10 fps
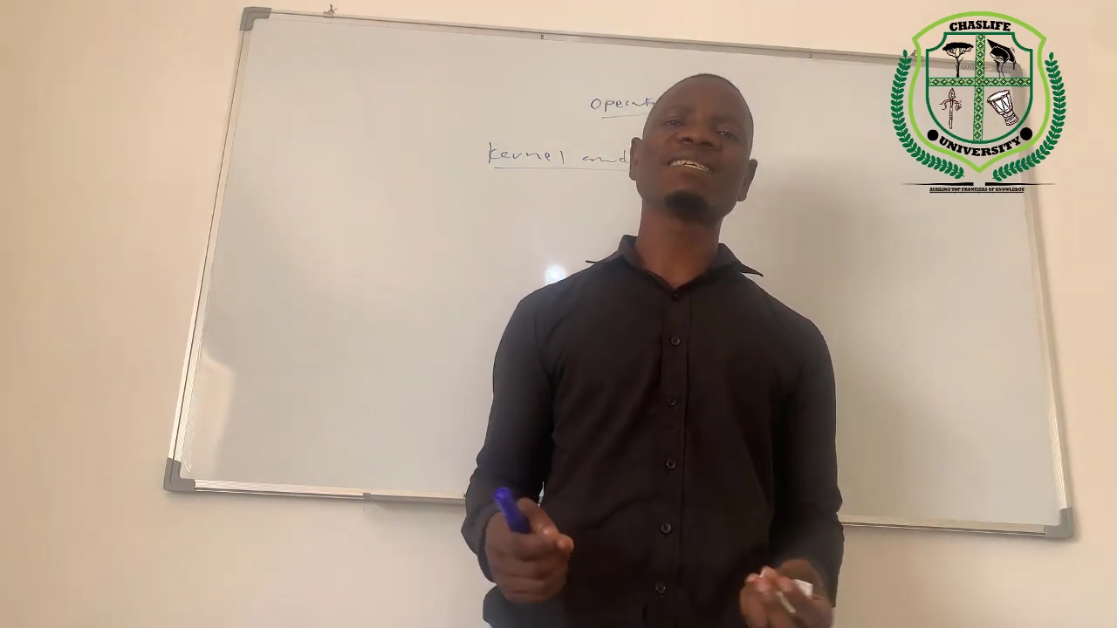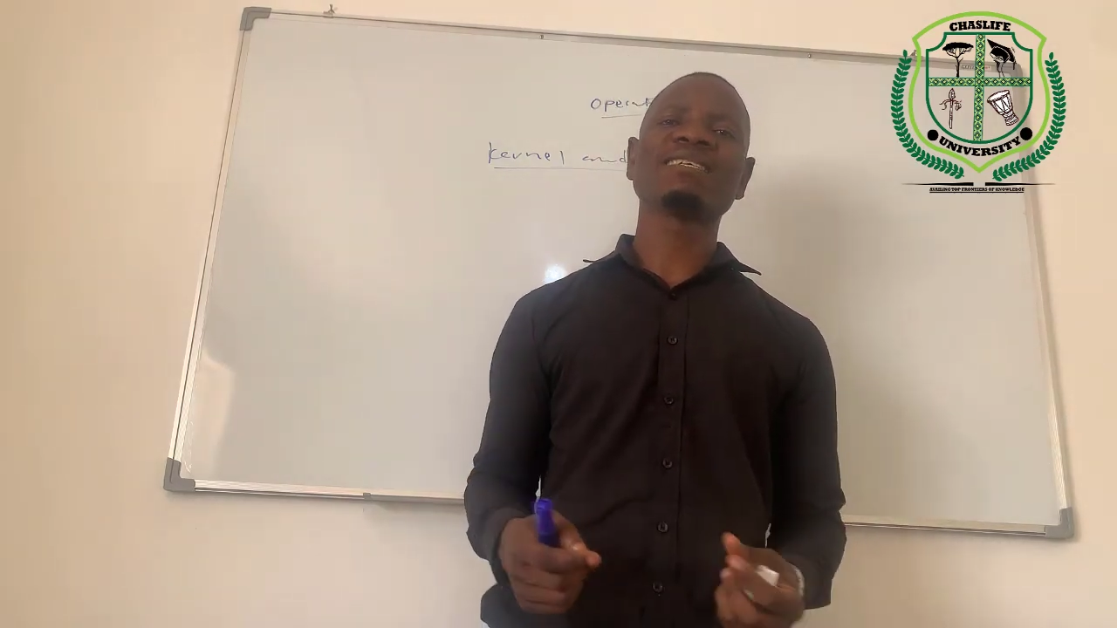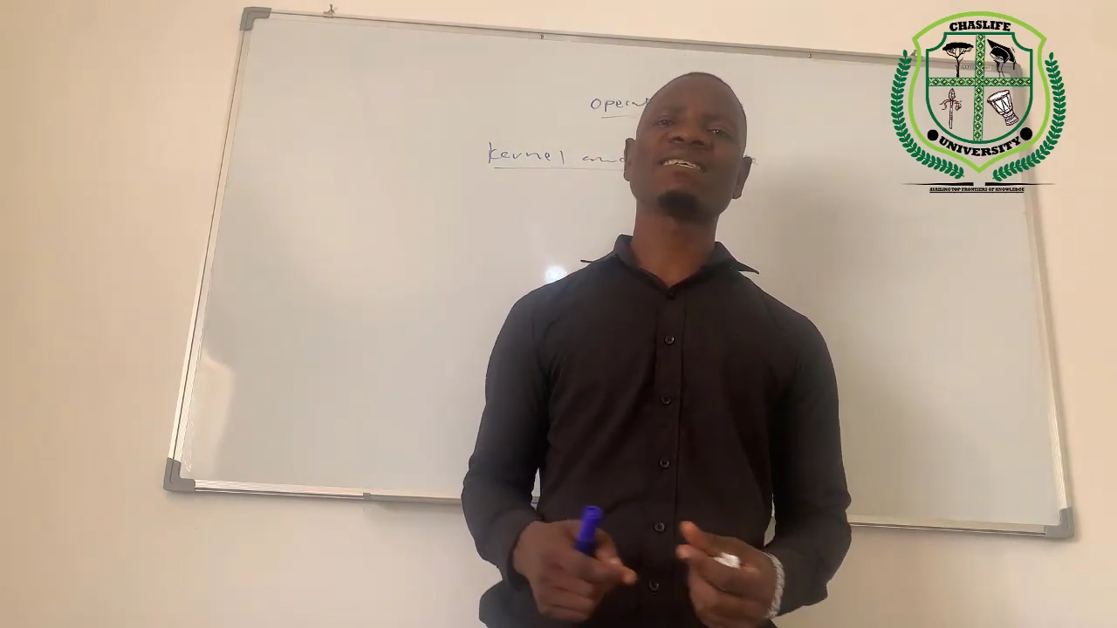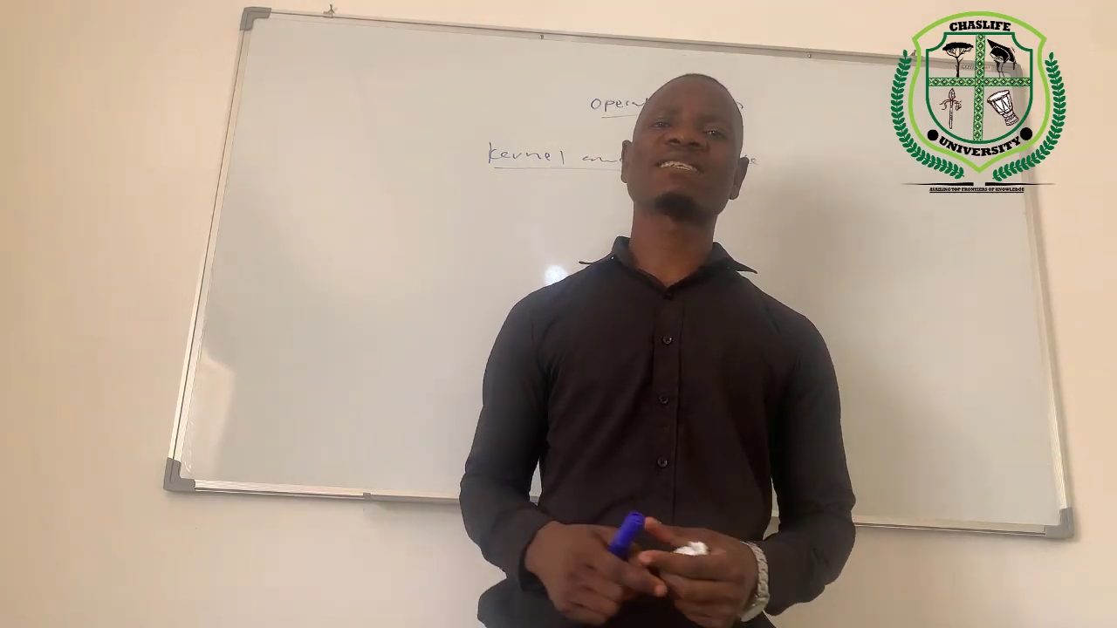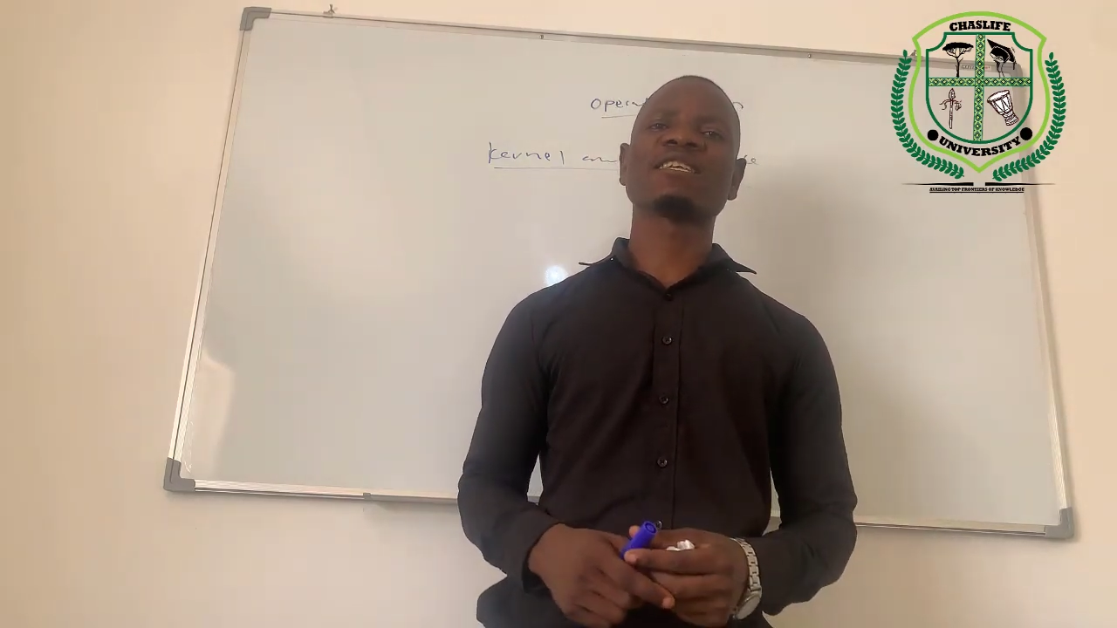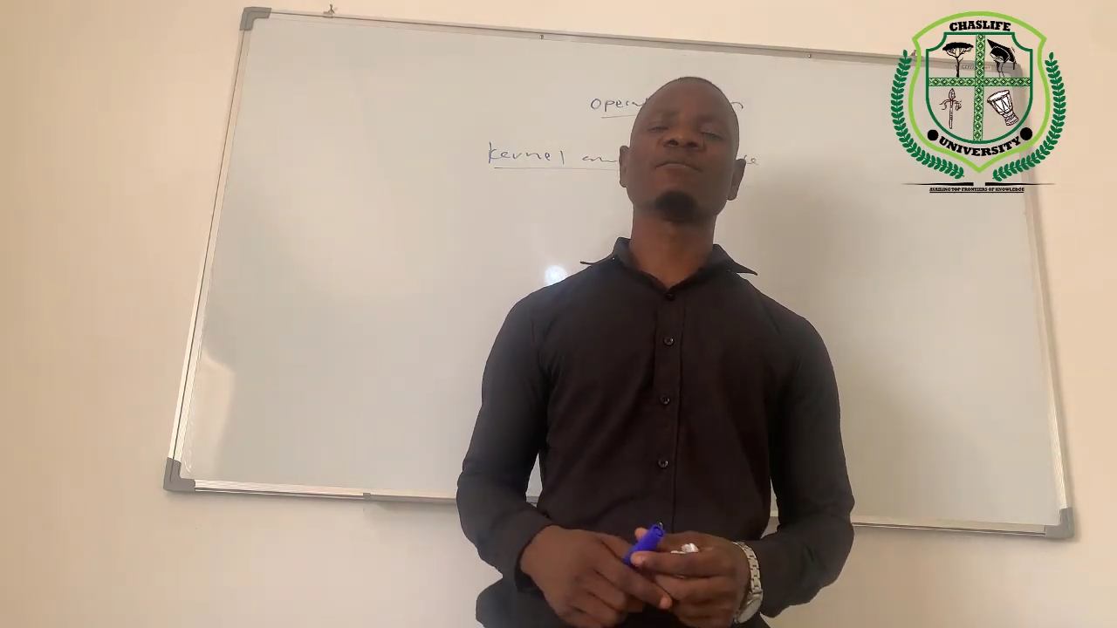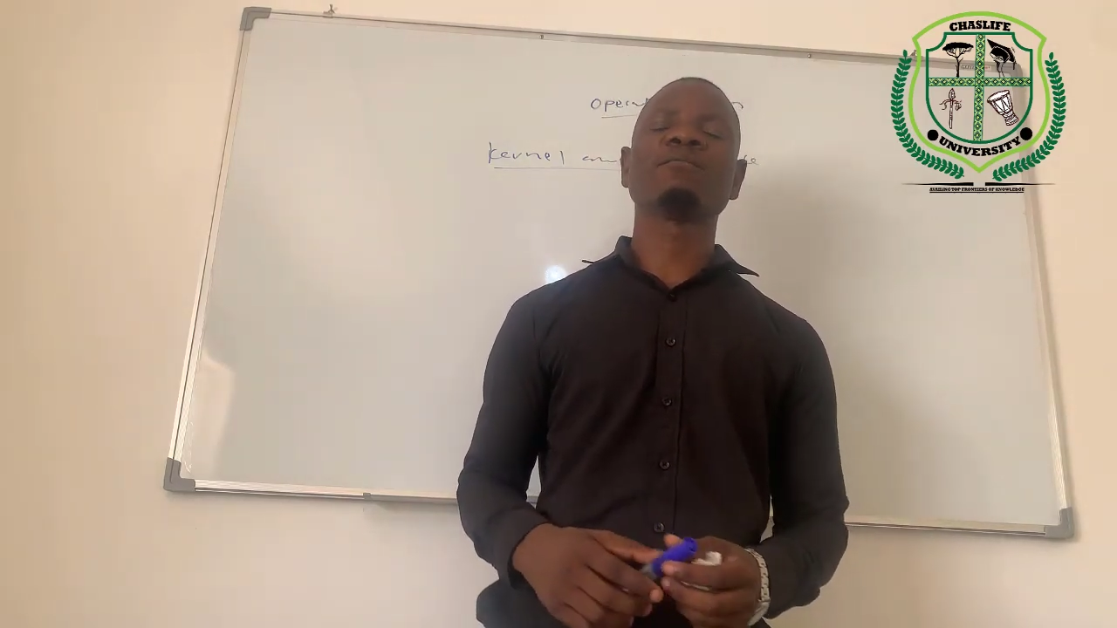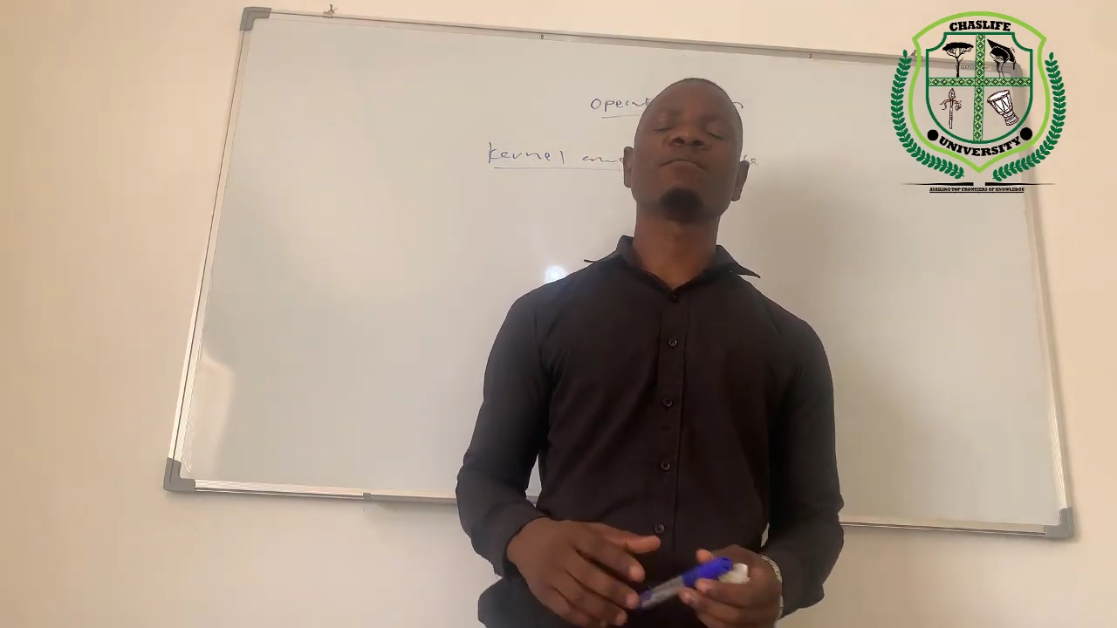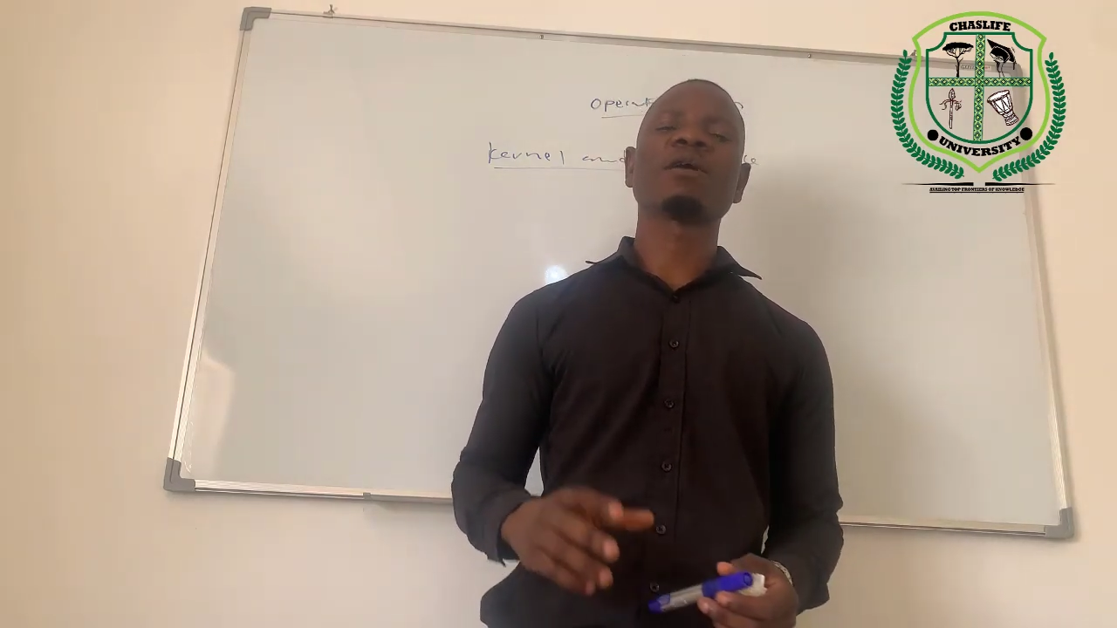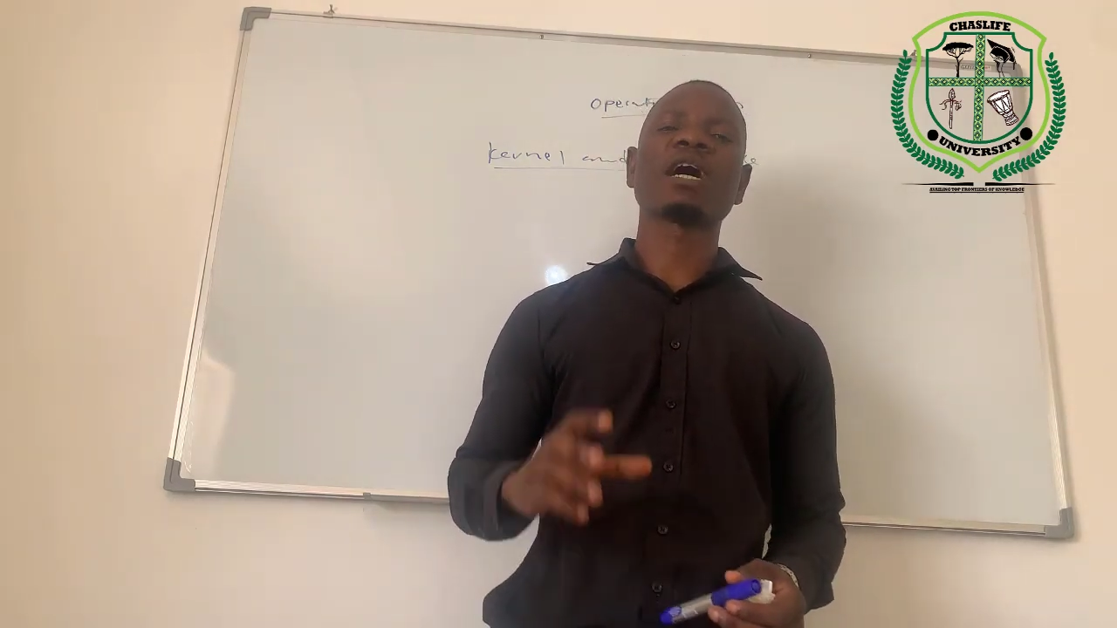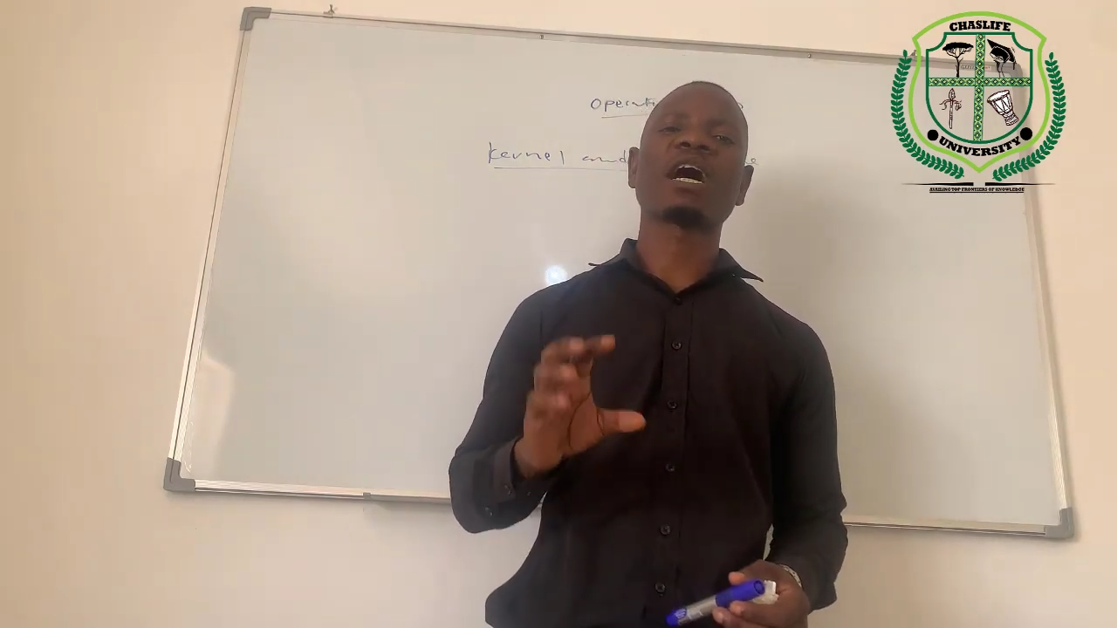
system